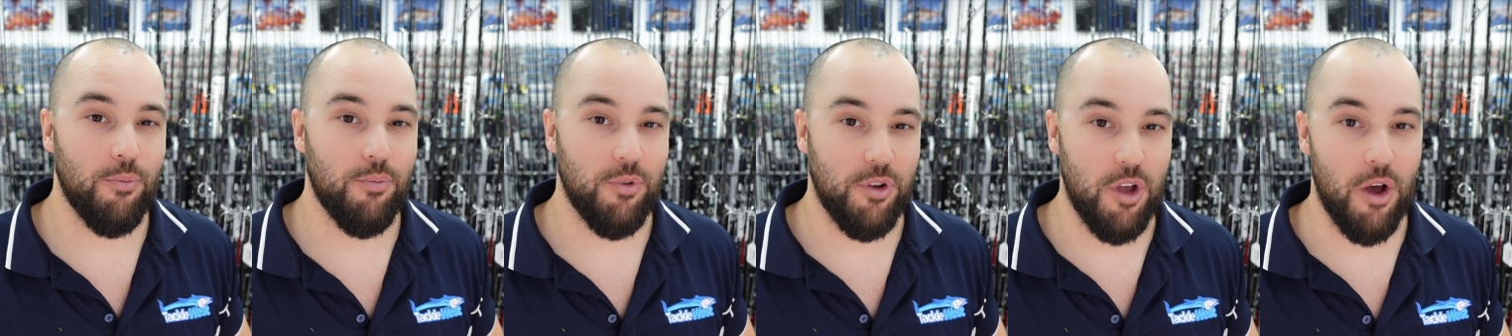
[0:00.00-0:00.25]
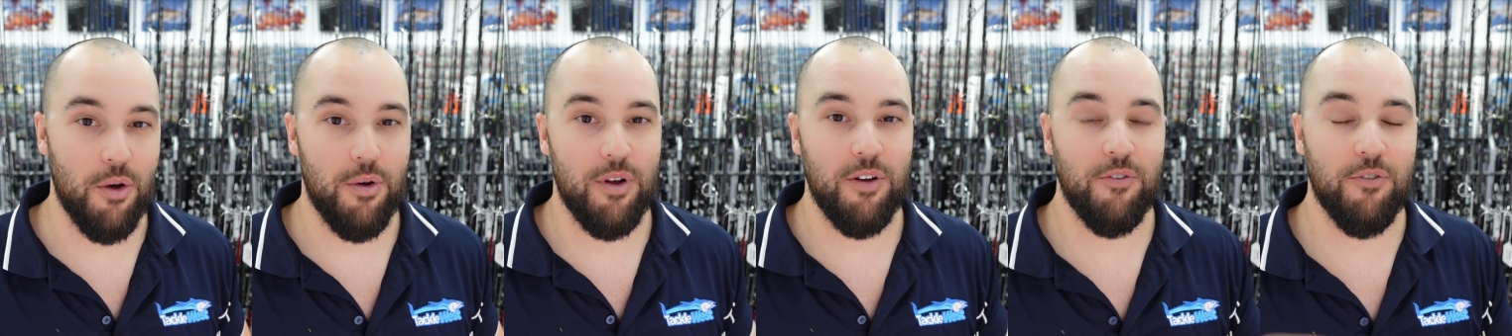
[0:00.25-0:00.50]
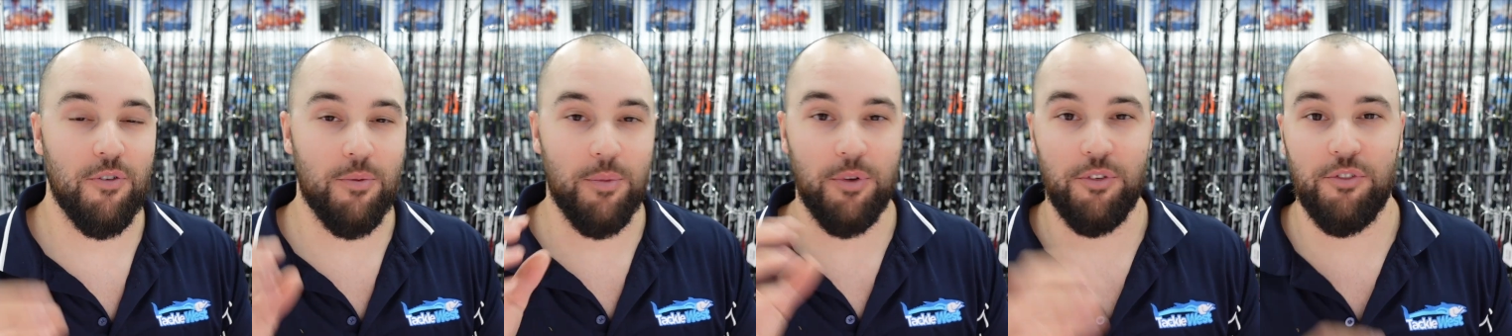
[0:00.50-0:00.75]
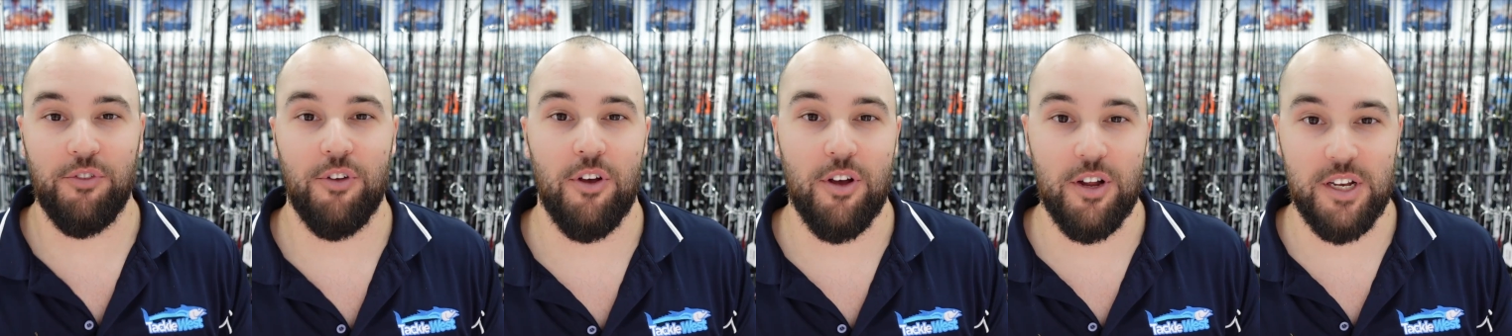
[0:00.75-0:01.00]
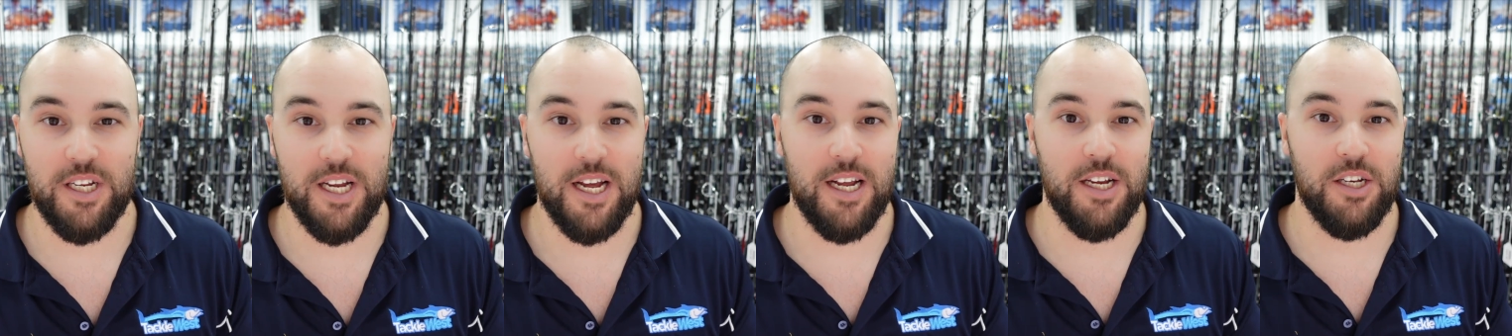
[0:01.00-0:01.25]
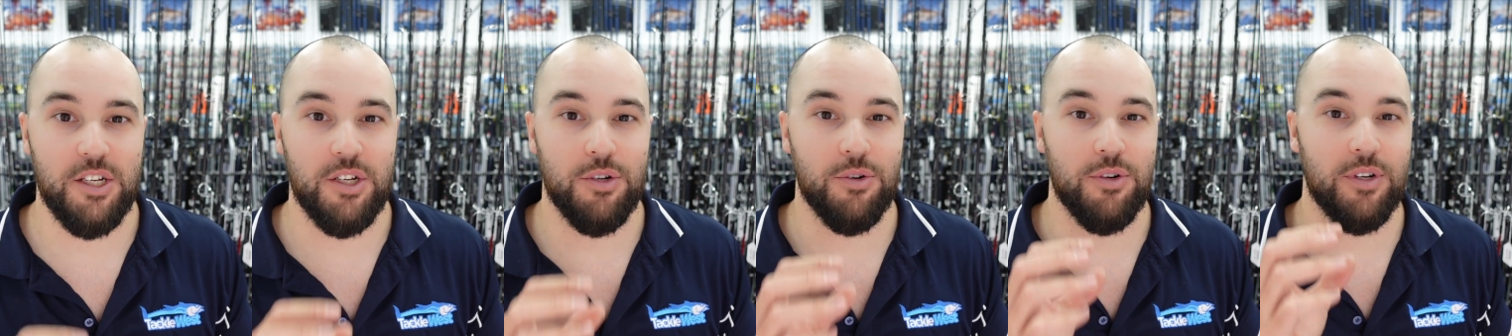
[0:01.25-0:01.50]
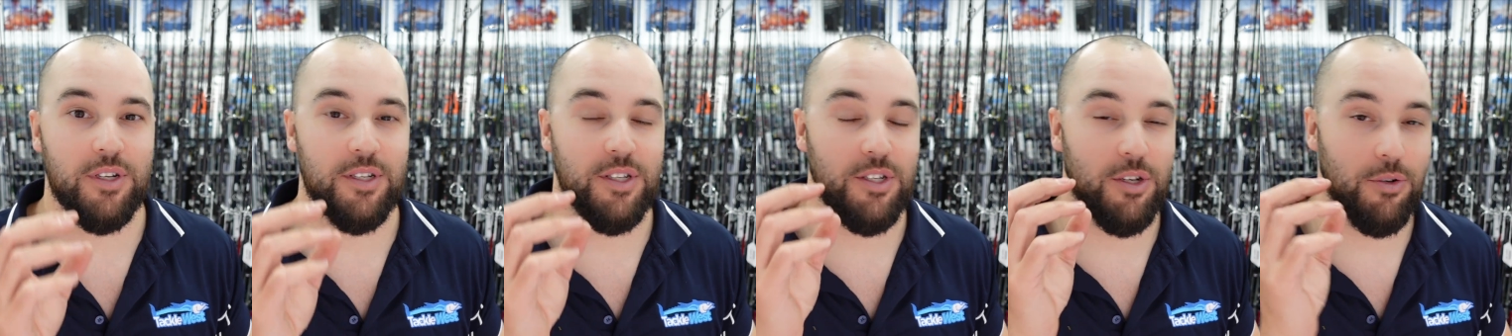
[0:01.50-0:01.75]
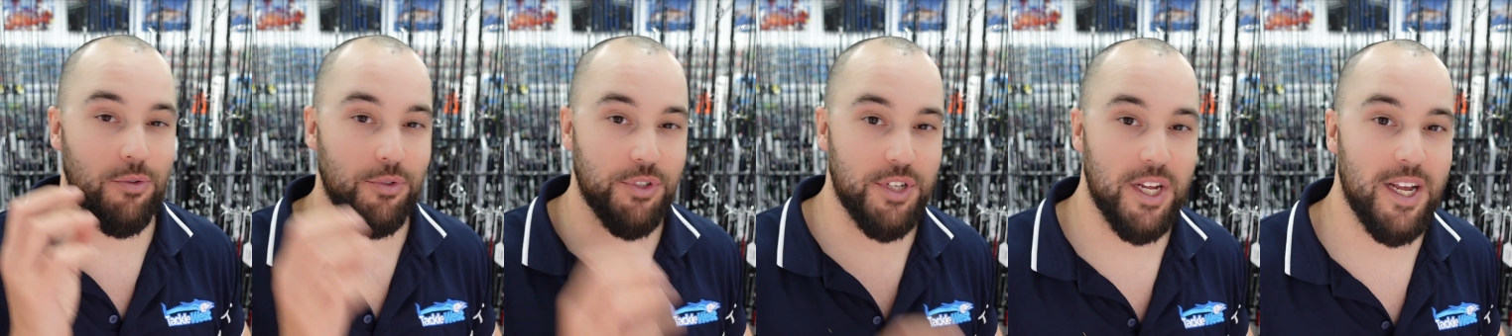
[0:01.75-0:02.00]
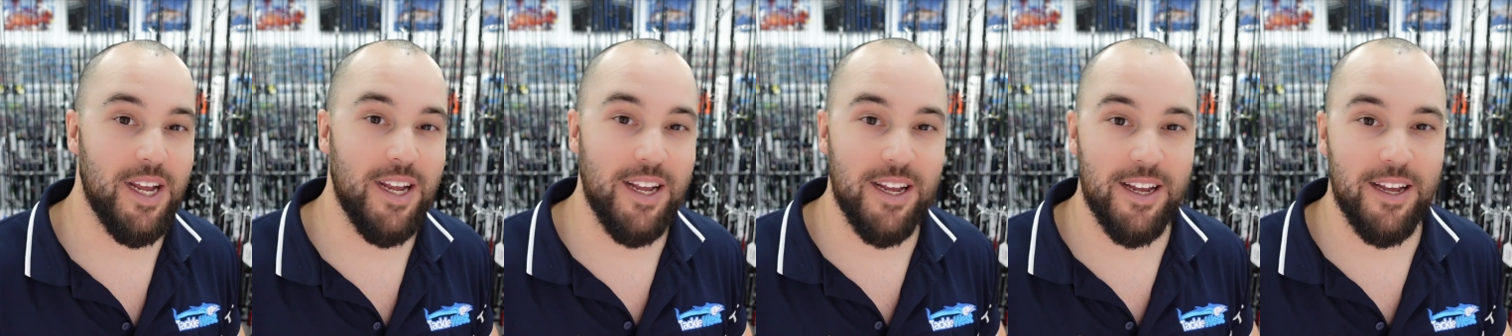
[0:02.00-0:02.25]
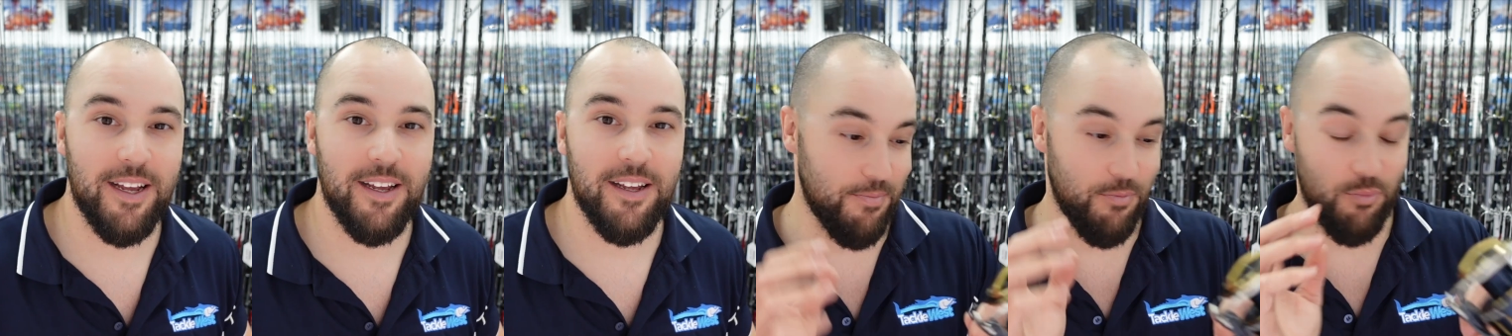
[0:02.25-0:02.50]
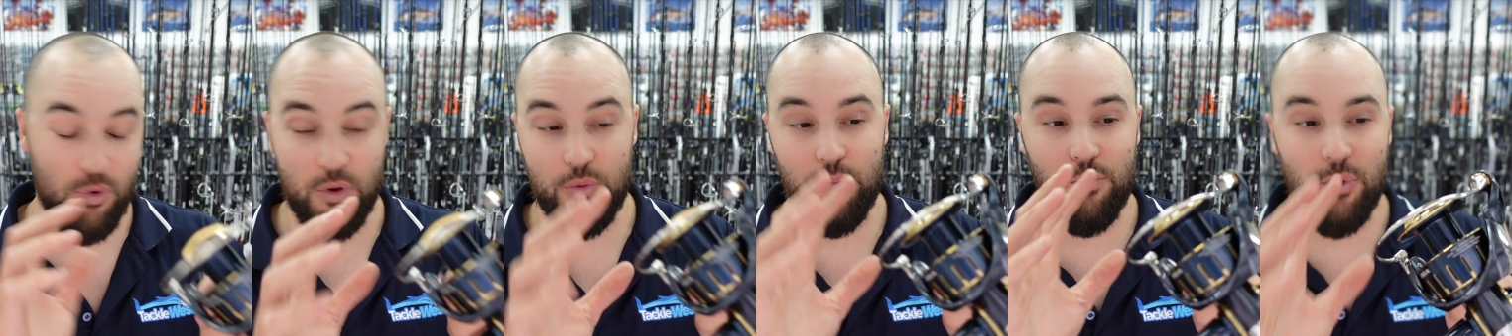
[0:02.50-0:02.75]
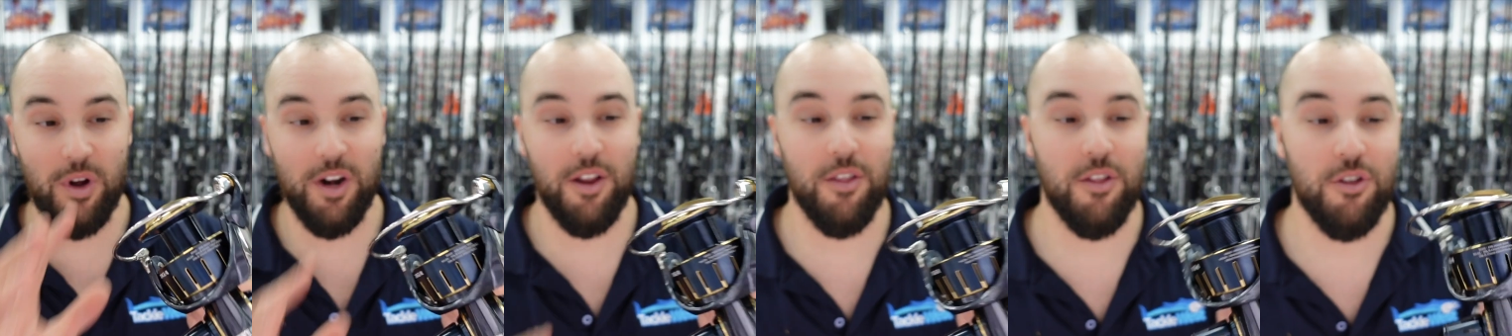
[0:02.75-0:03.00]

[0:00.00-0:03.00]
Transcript: going from a Certate to a Saltiga, well, one of